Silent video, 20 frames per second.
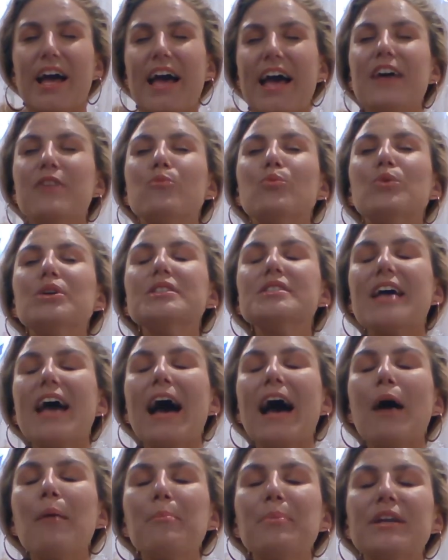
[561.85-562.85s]
And what's
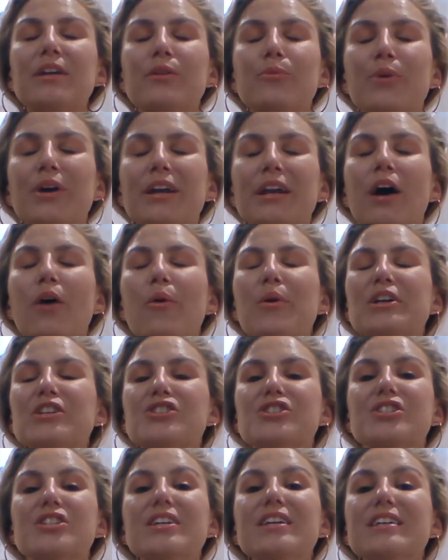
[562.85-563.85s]
happening right now is
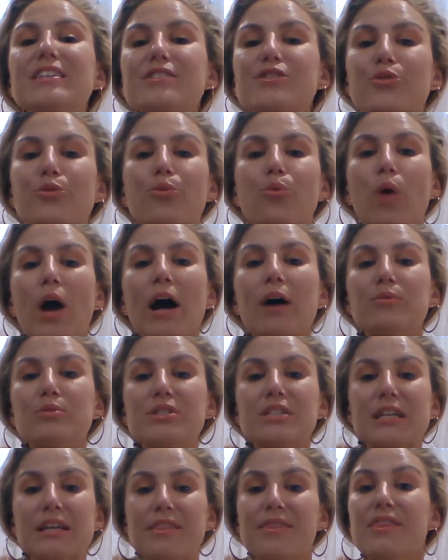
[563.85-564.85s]
she is
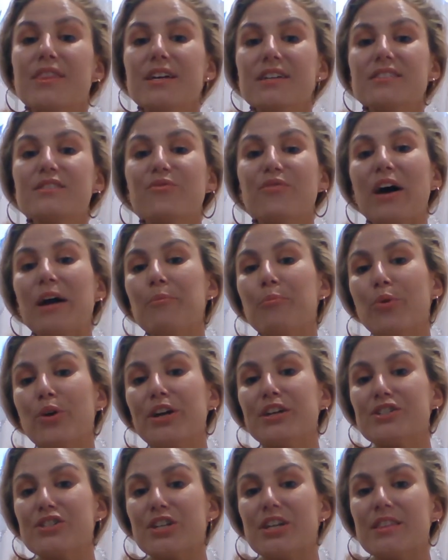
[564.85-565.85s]
grounding this
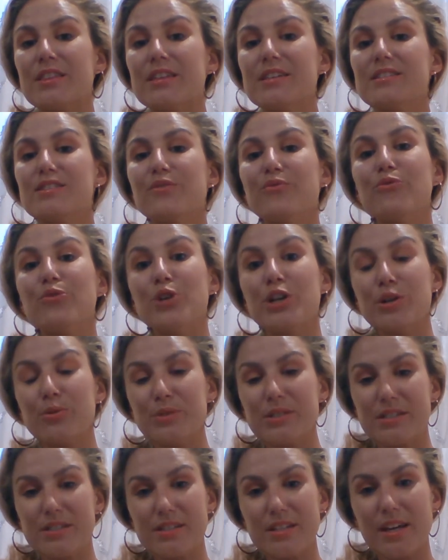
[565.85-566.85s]
vibration, this
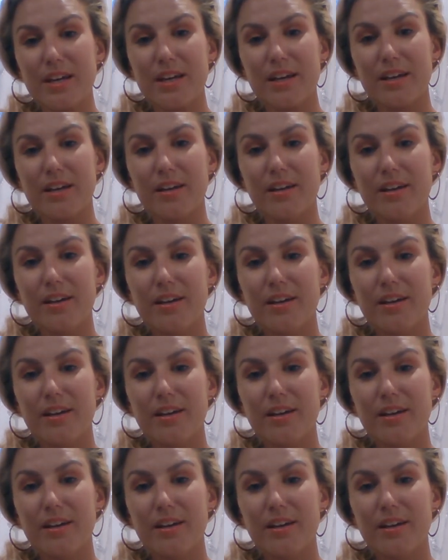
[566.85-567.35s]
frequency,